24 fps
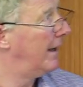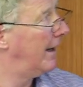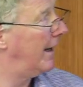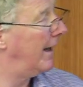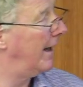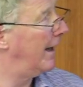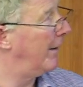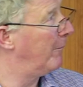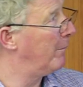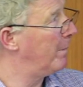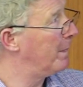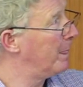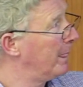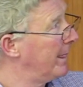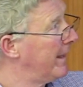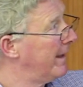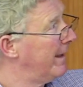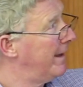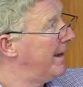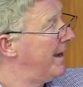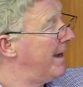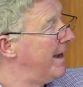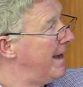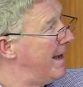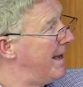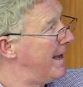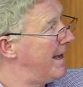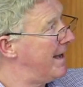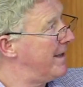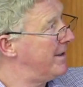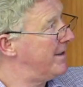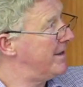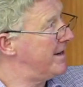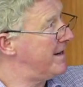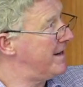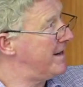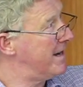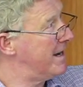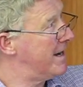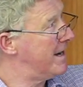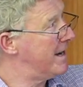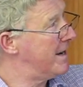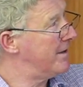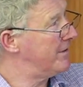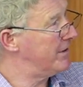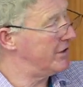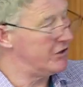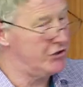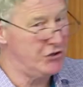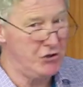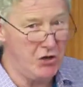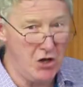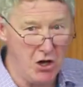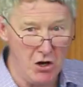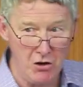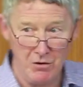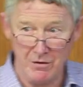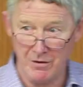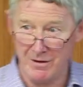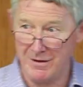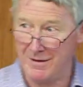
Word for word: Um, the, uh, there's no